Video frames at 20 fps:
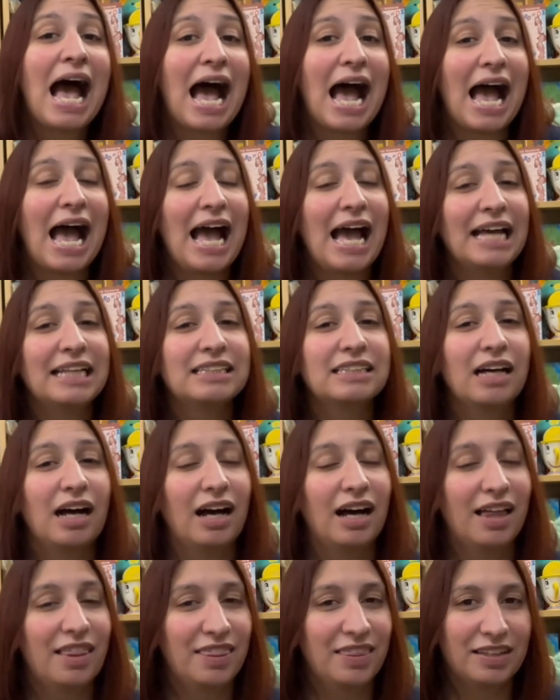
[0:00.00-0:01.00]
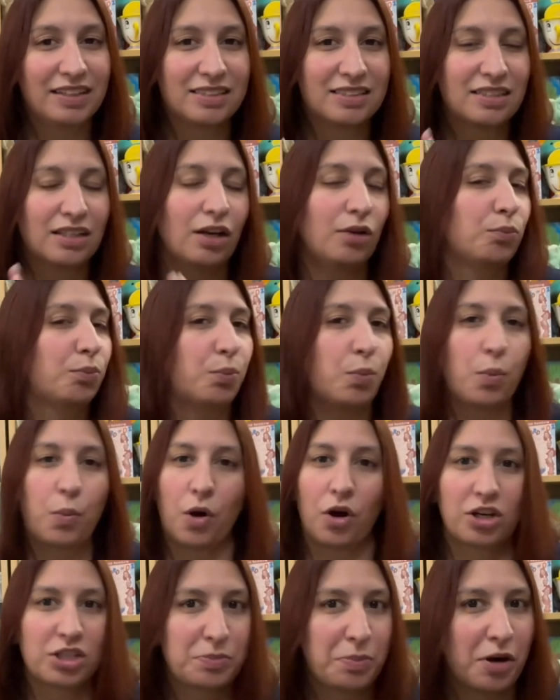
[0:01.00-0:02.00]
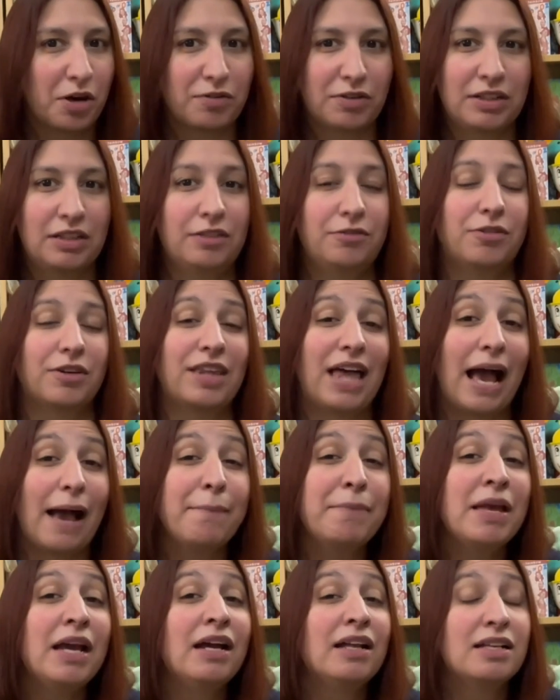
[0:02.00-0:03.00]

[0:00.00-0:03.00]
and this works perfectly for that.